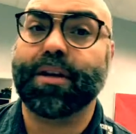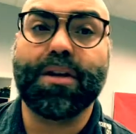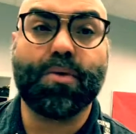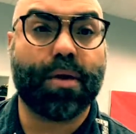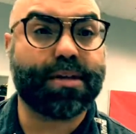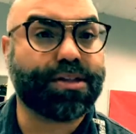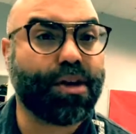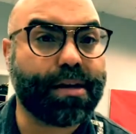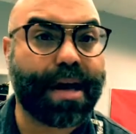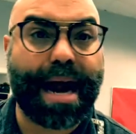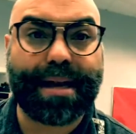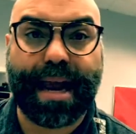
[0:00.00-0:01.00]
you want to start
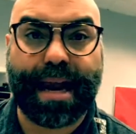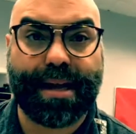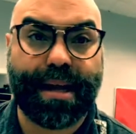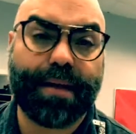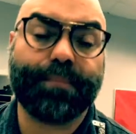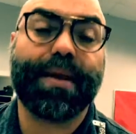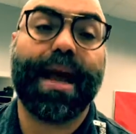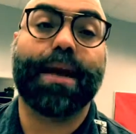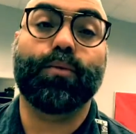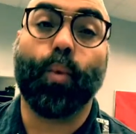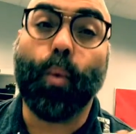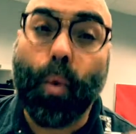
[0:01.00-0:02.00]
it at 80,
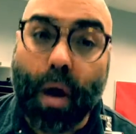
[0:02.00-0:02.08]
and